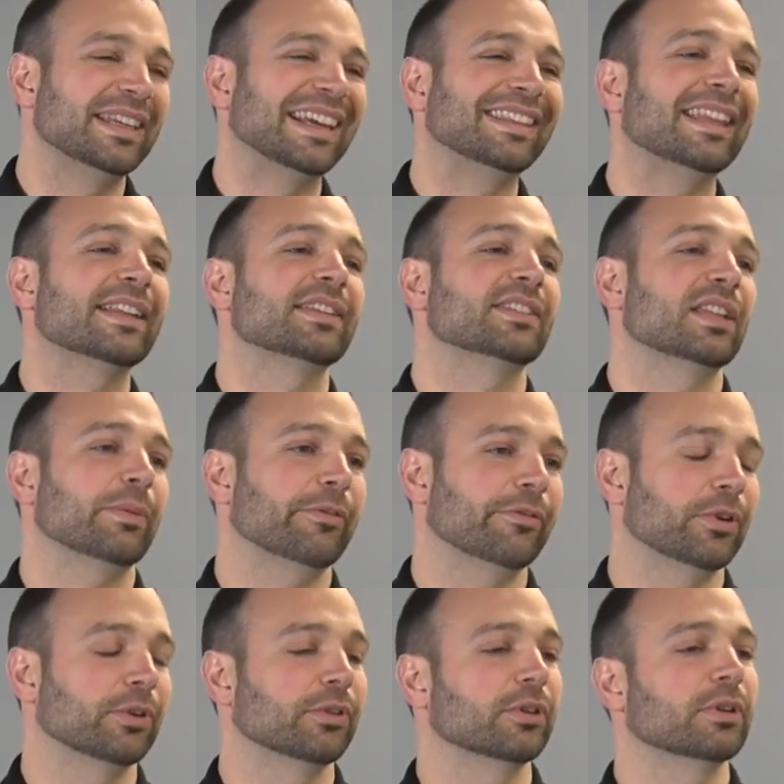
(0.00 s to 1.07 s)
take that a step
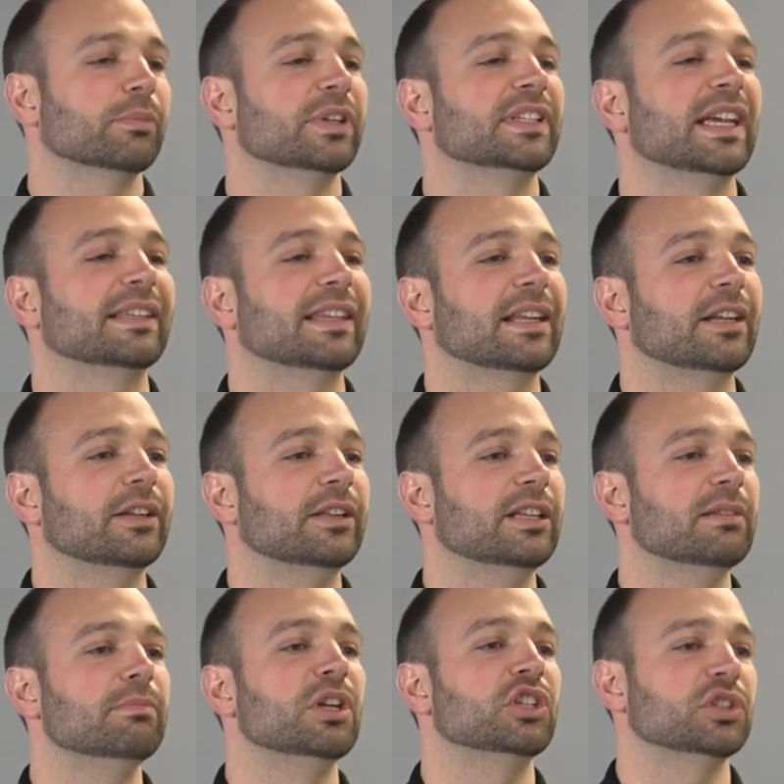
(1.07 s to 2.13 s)
further. I'm going to take that into the
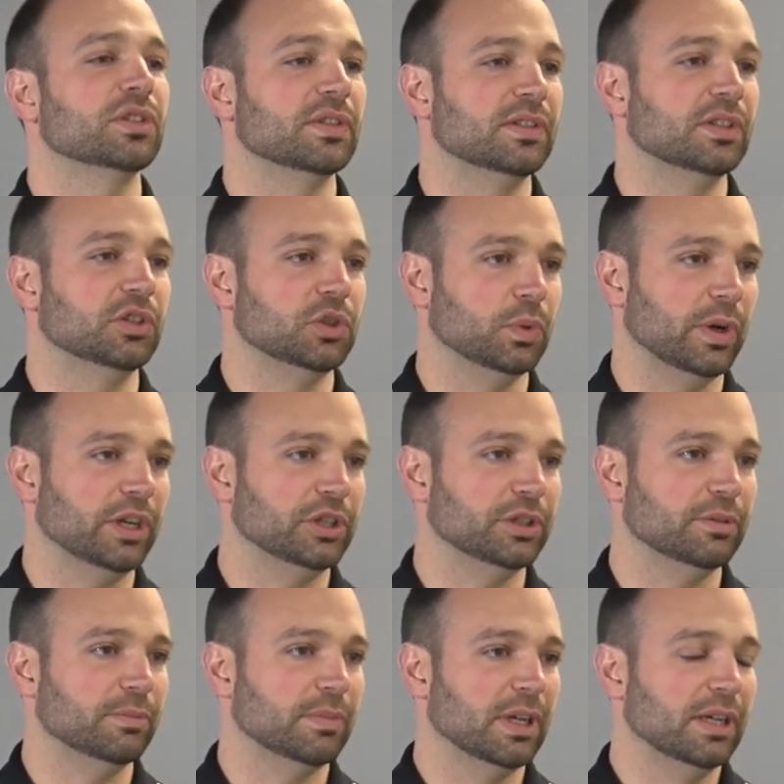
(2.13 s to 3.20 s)
emissions
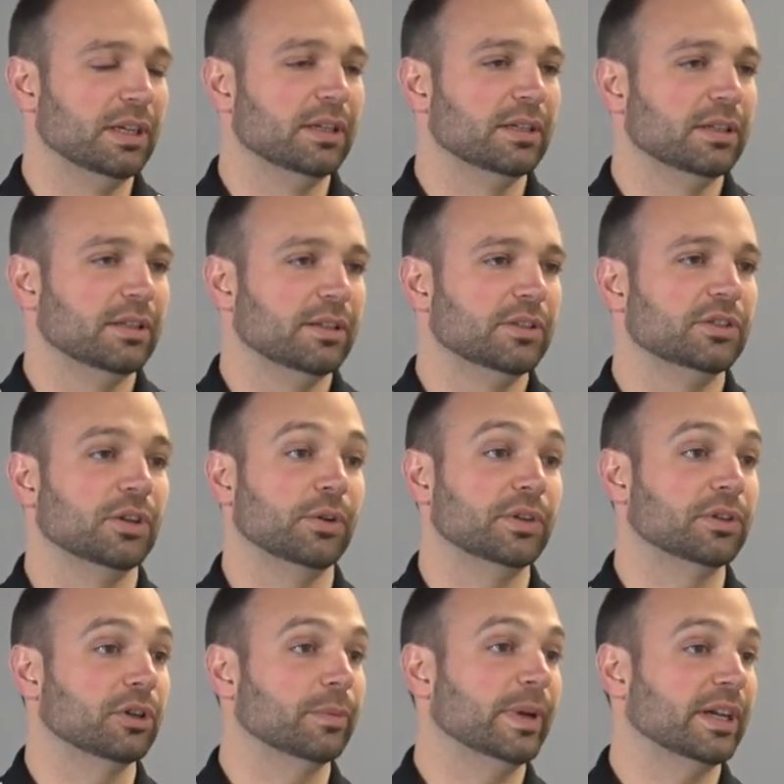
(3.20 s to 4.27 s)
situation. So
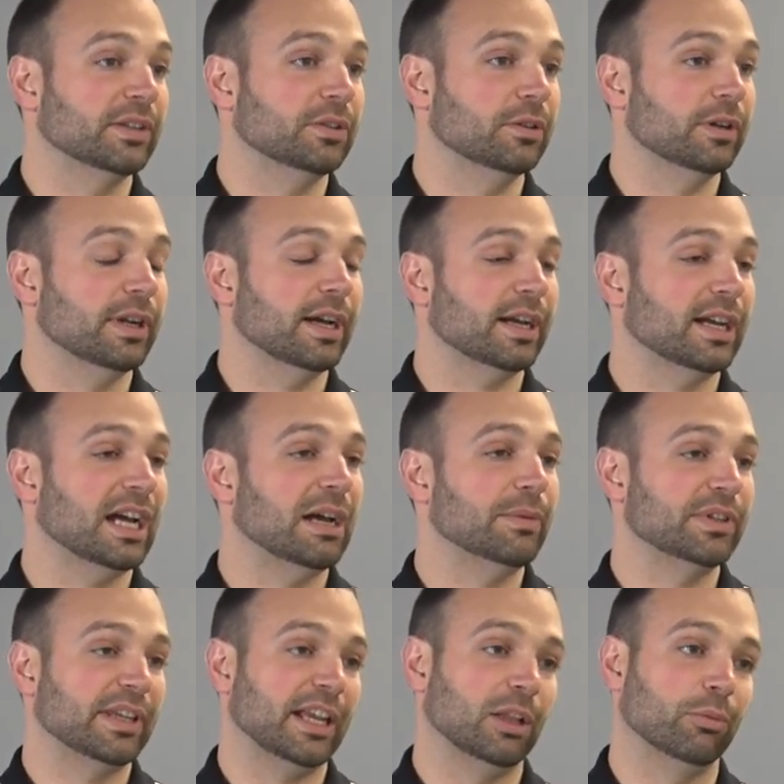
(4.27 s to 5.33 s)
at DuramaxTuner.com
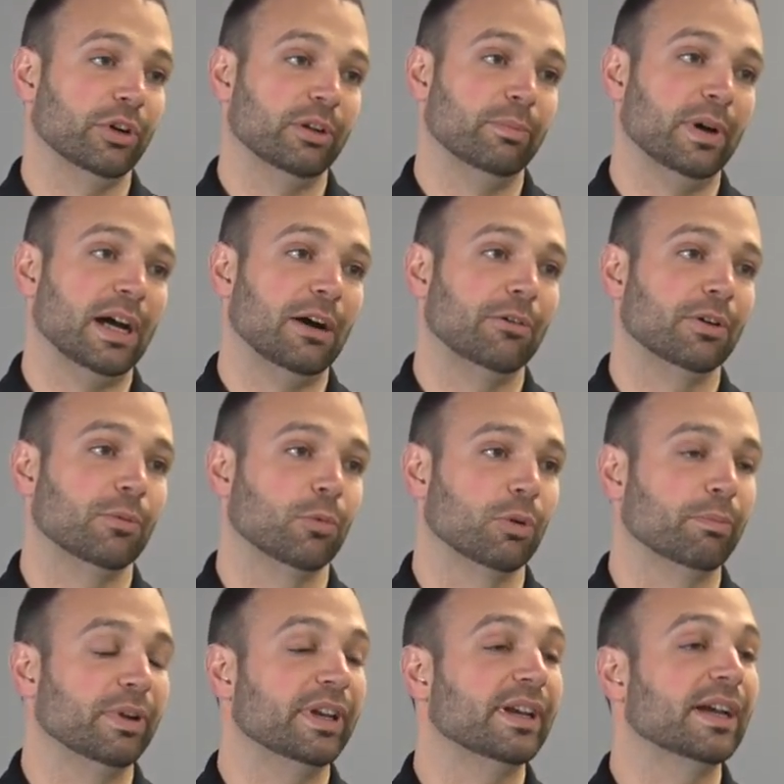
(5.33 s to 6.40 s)
and Calibrated Power, we're
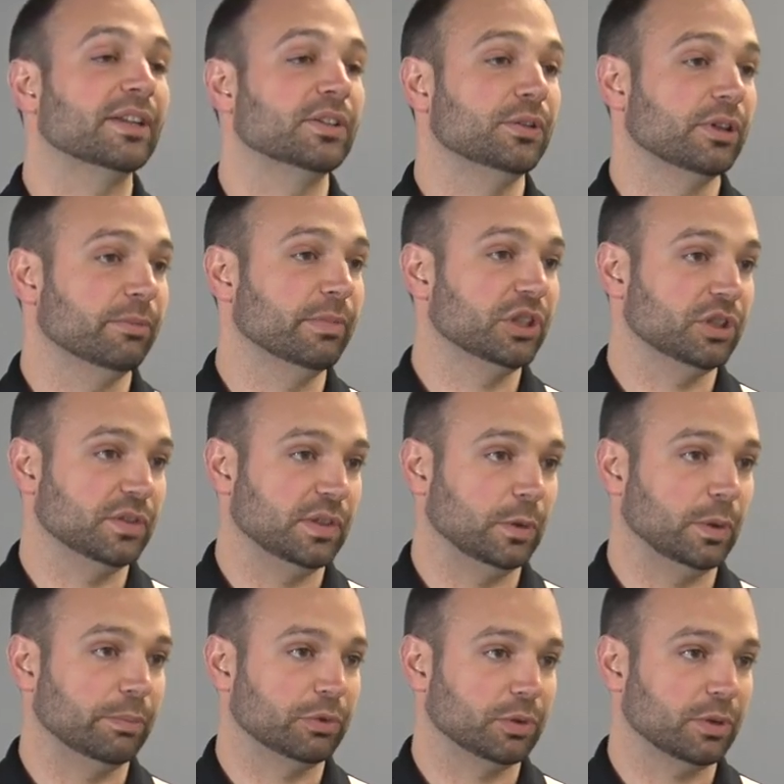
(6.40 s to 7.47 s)
big on tuning emissions-equipped